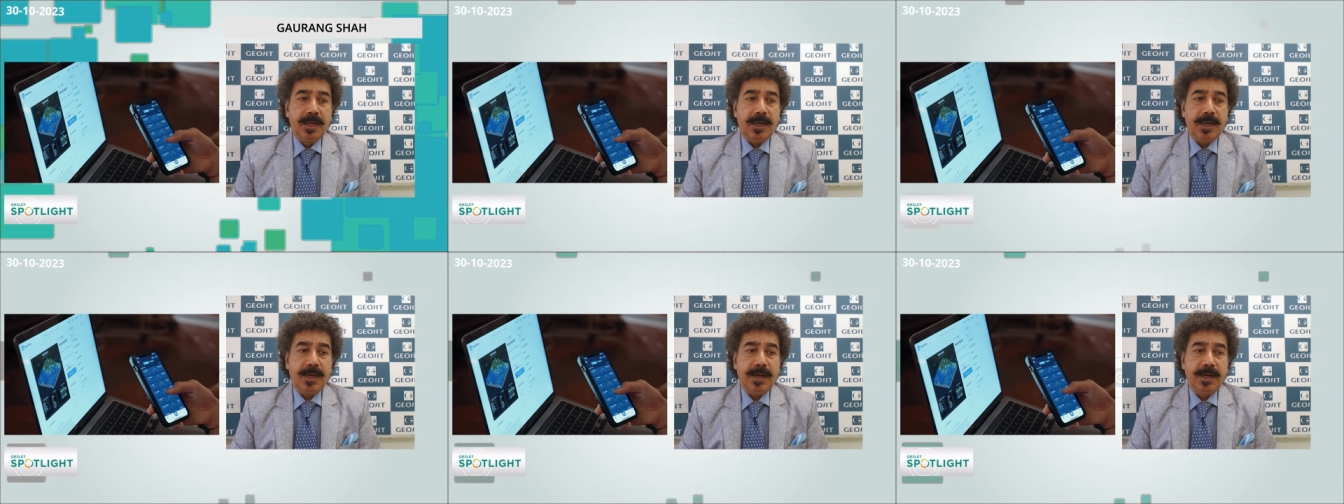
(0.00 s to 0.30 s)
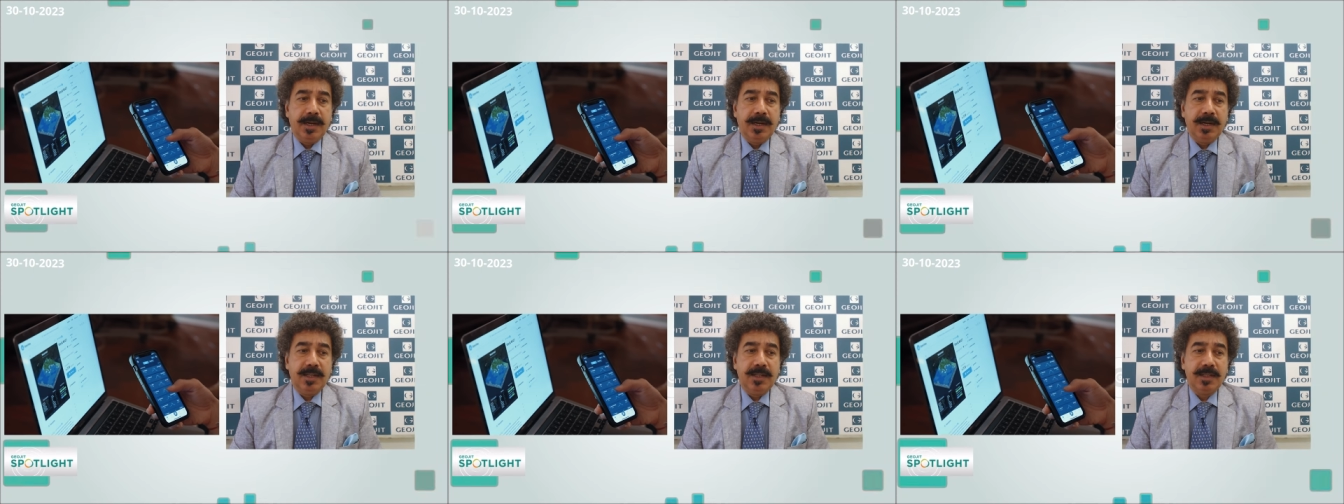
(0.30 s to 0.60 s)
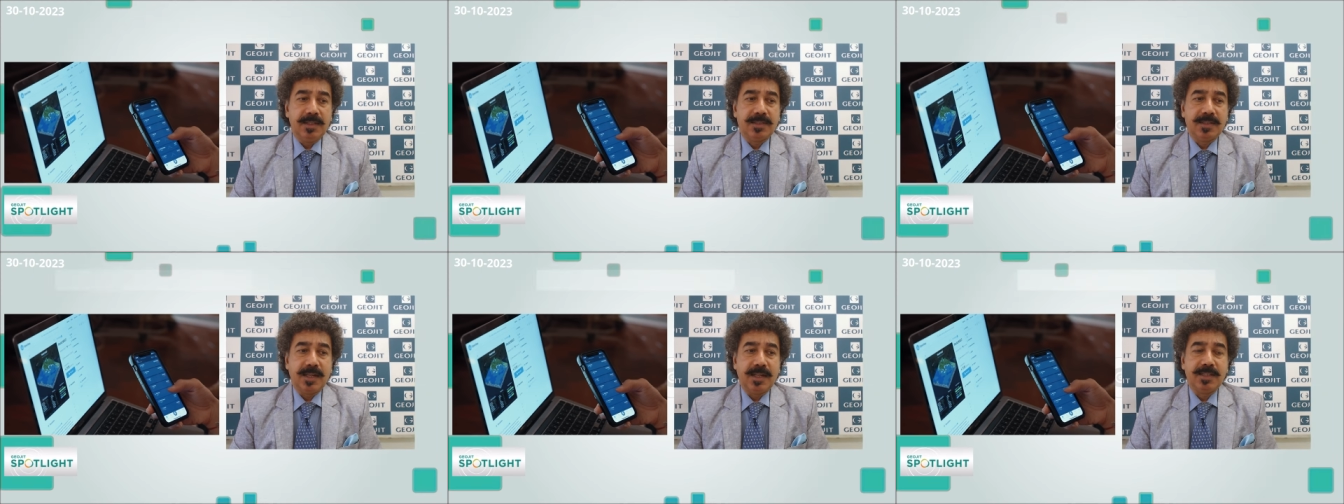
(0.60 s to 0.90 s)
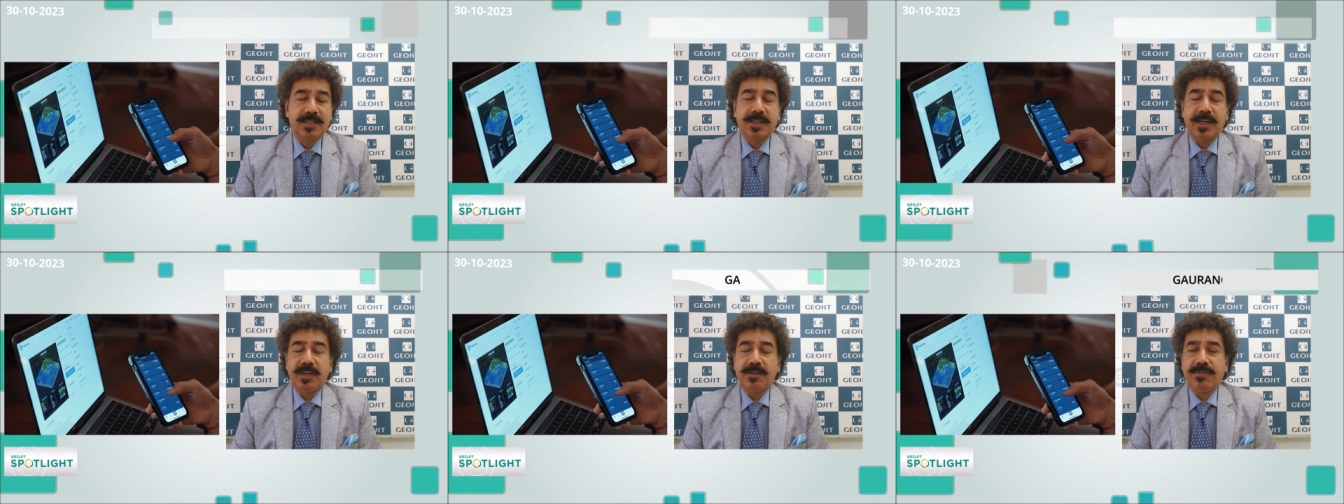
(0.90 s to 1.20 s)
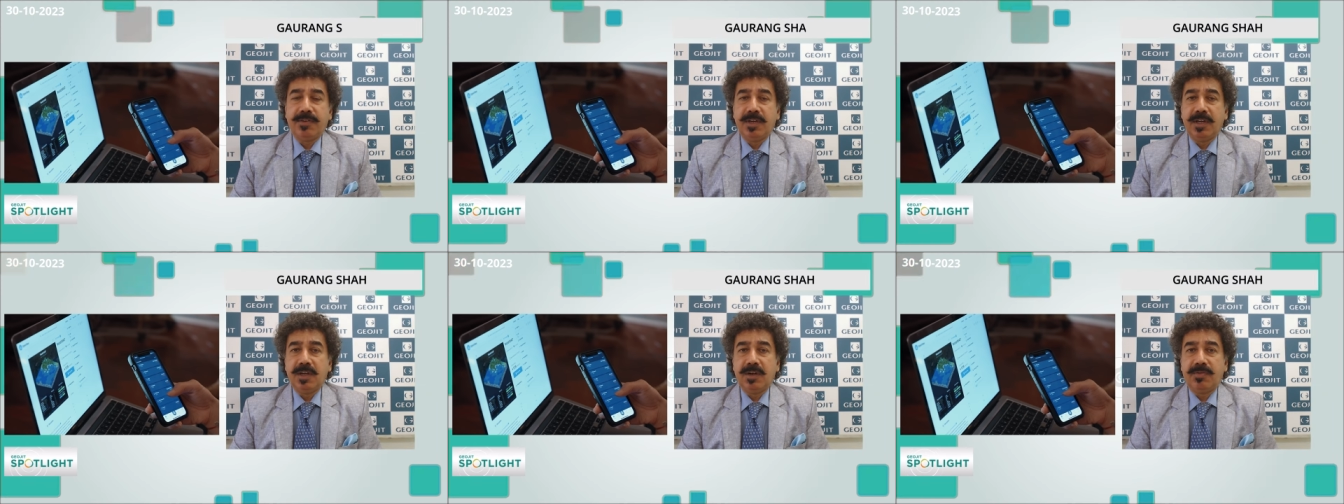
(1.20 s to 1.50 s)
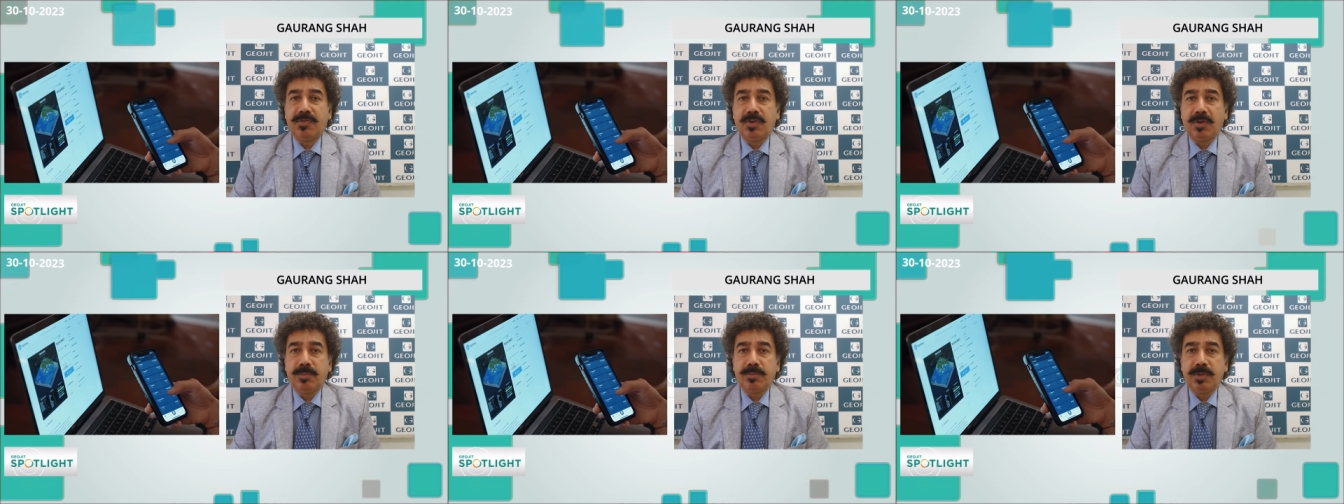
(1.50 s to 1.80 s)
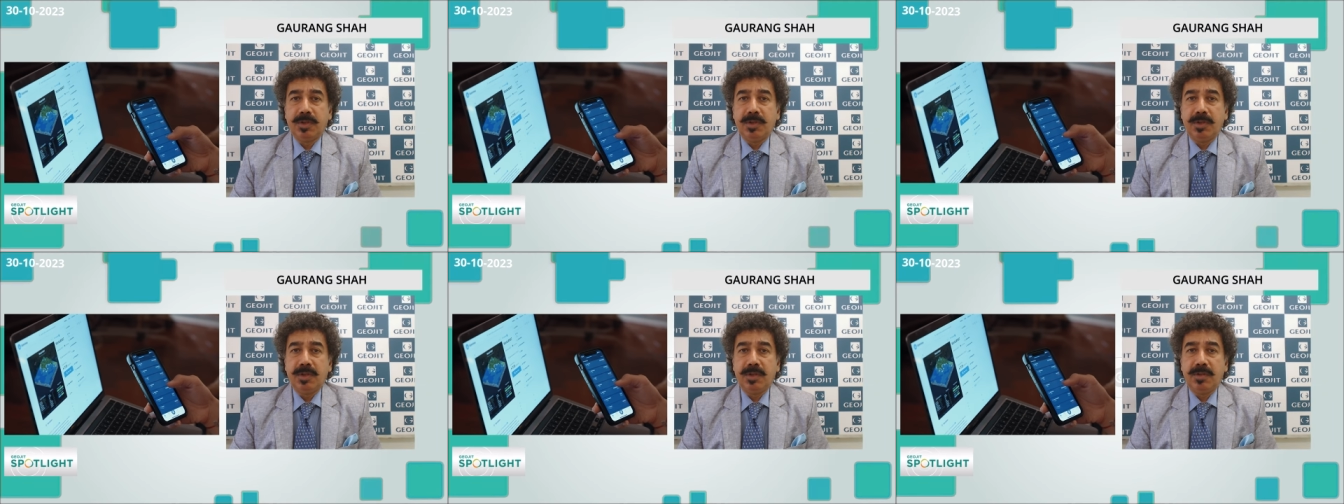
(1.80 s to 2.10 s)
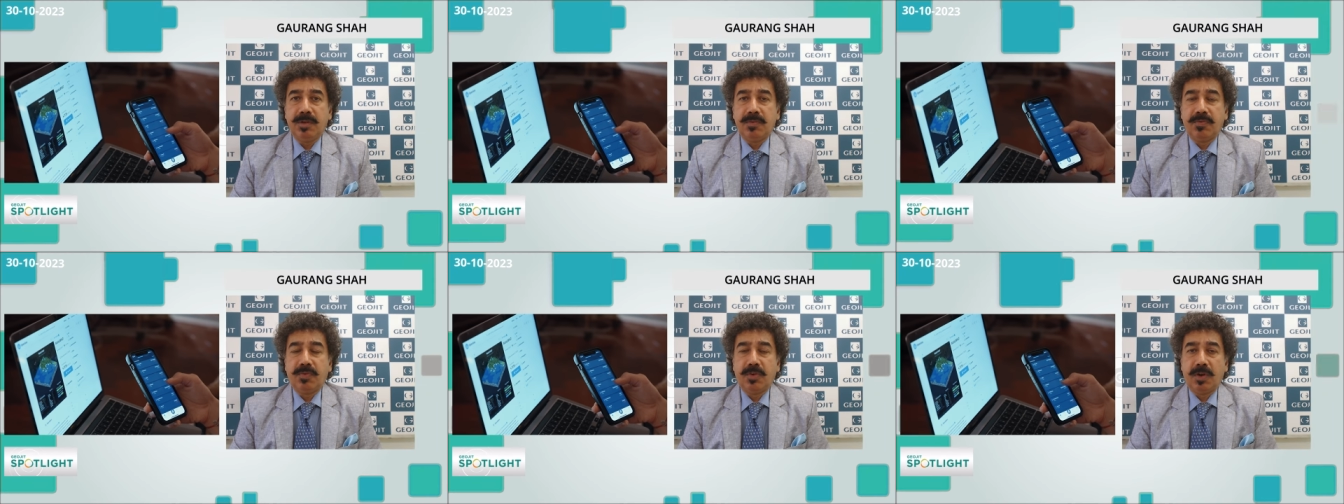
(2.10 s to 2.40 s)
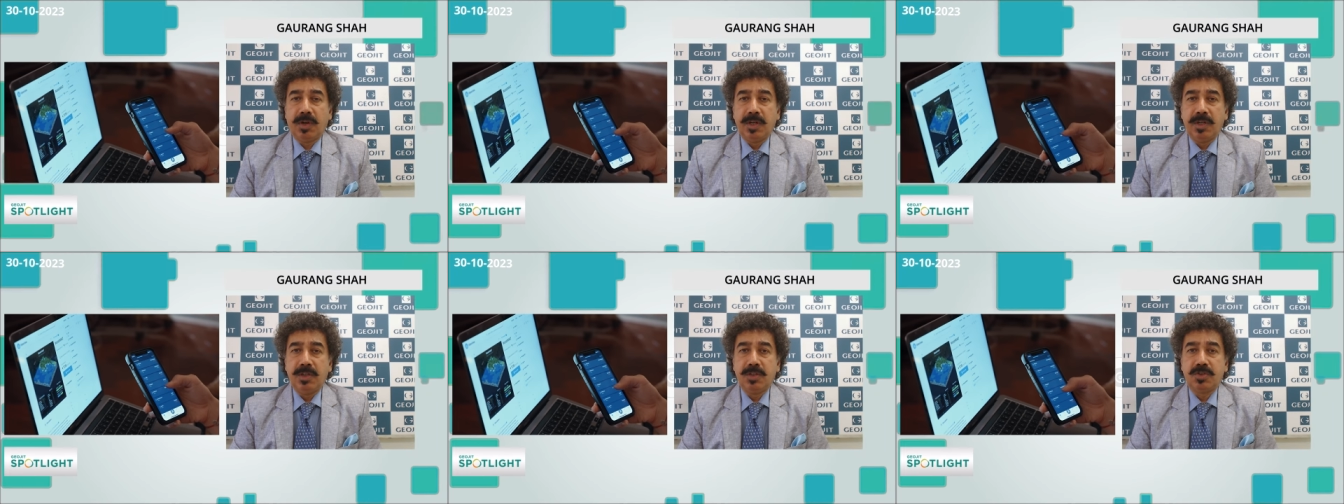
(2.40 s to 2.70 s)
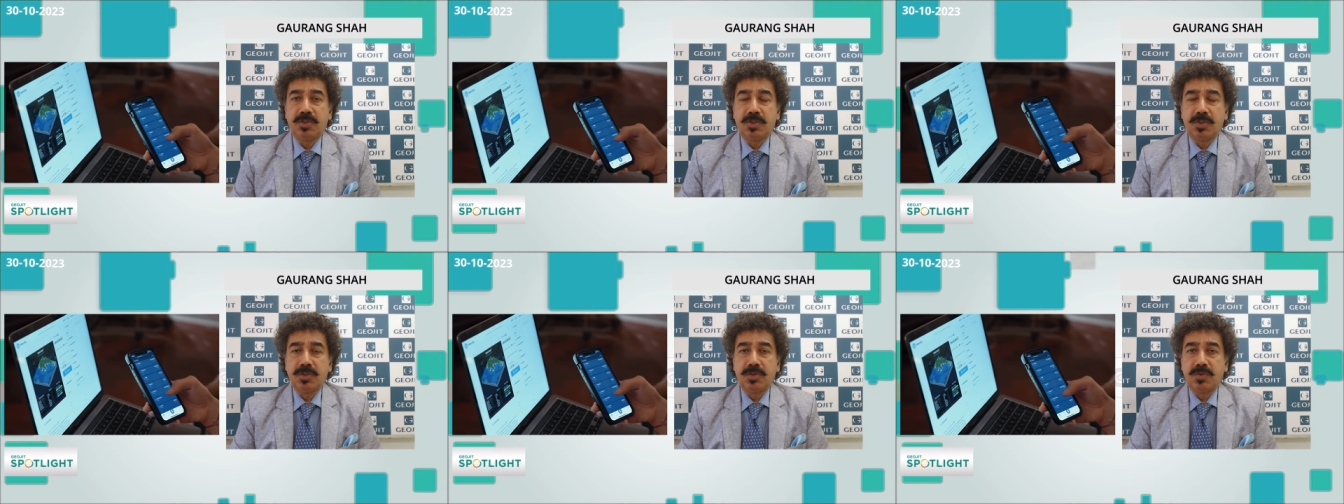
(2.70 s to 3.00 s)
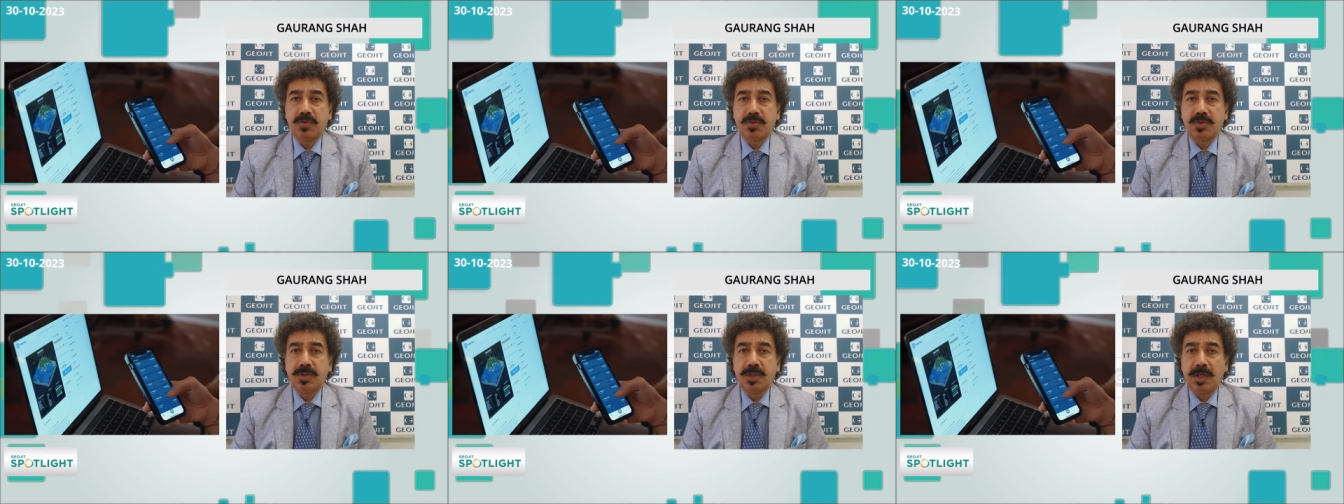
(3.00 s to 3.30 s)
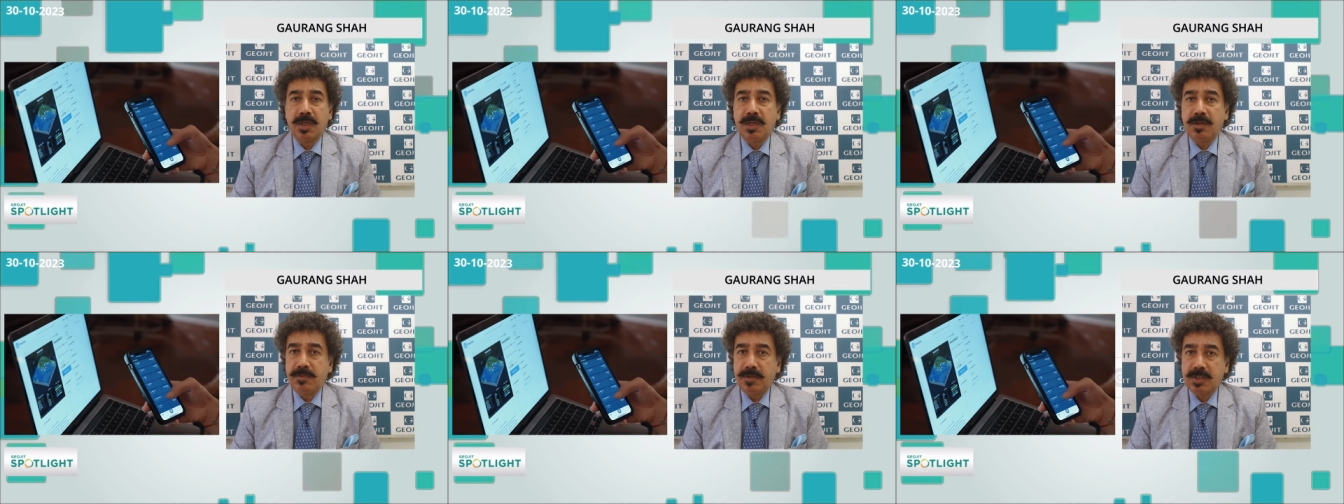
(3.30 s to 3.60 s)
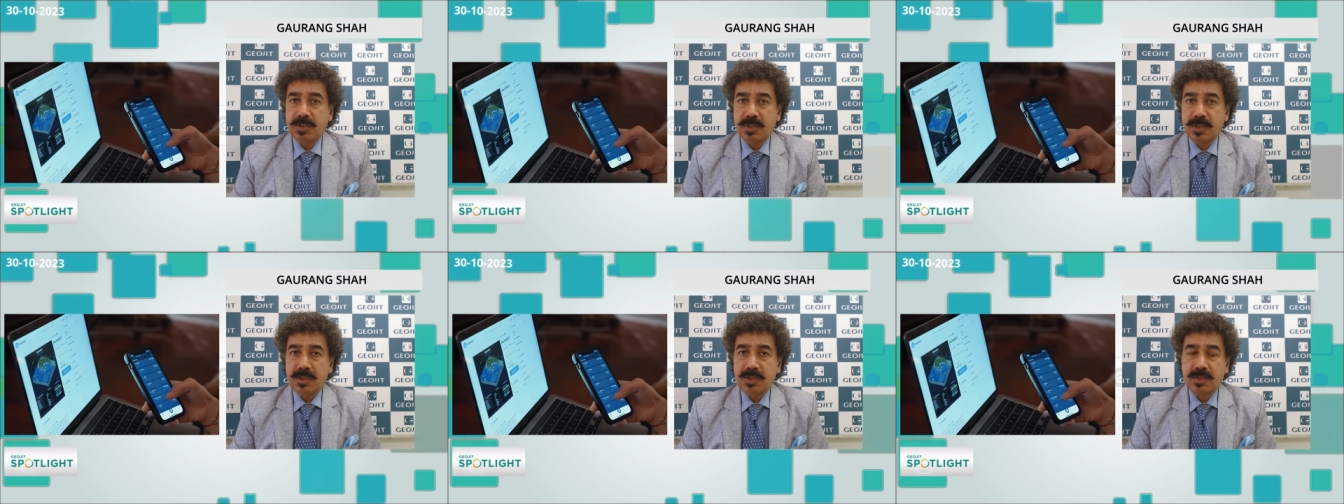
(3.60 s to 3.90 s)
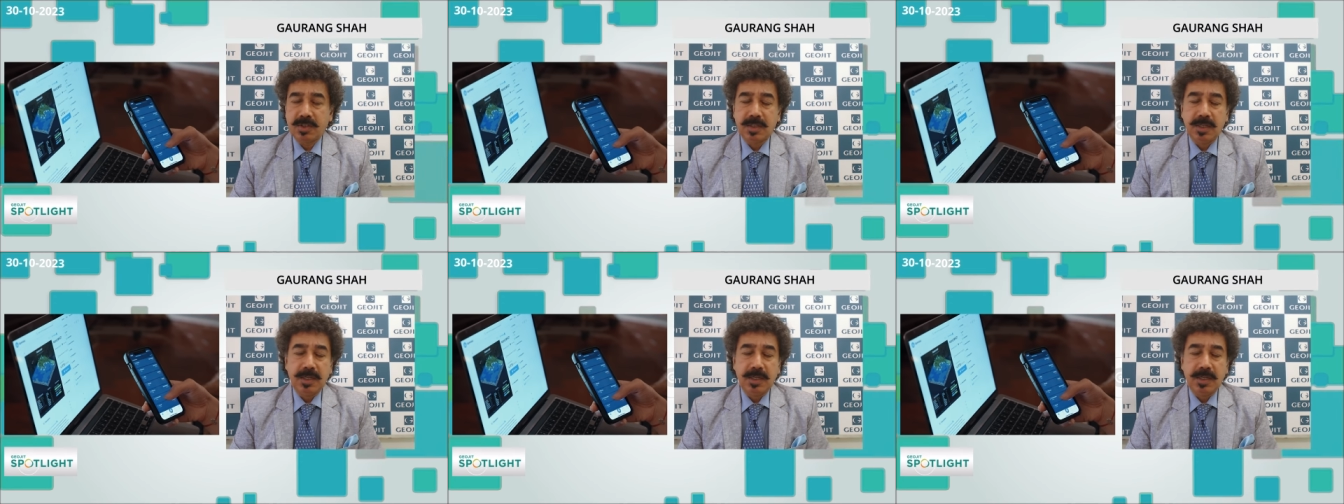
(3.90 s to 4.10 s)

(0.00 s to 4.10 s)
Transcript: and the sell-side figure from the foreign institutional investors